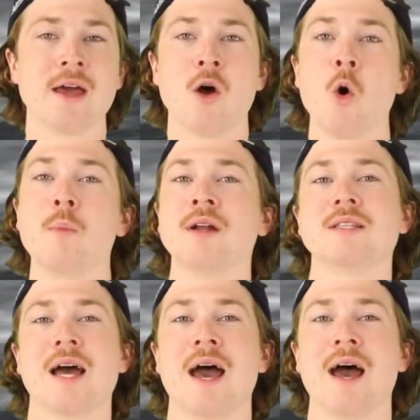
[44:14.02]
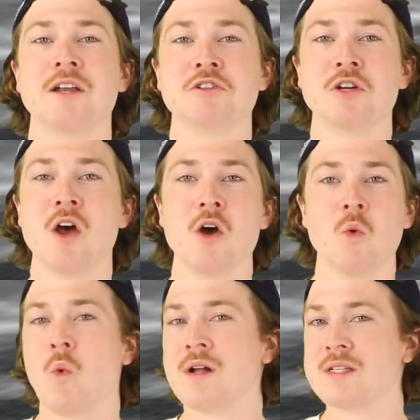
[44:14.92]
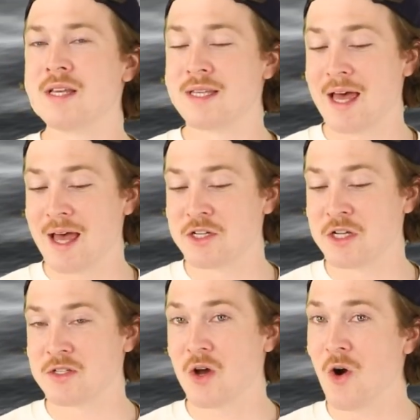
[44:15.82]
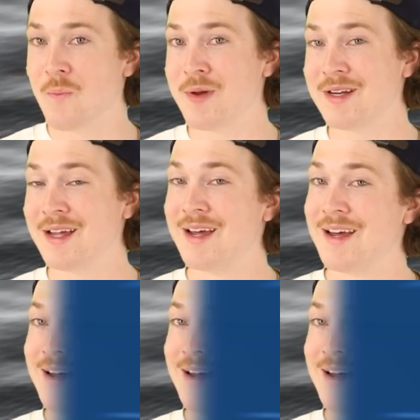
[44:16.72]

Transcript: and open its hatch. Once this hatch is open,